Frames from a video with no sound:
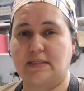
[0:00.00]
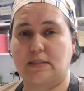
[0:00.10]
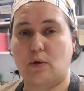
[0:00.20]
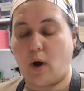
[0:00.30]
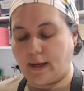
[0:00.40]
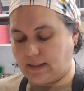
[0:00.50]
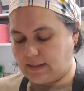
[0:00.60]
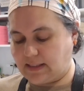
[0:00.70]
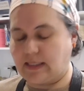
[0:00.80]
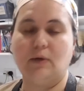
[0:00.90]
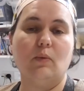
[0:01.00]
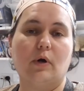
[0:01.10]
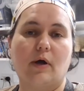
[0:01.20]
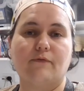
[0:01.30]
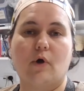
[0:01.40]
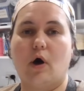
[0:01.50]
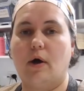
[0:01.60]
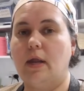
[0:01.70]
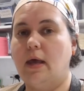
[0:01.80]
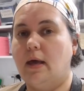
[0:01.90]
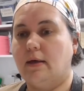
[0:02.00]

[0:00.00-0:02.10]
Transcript: so I can see what I've got,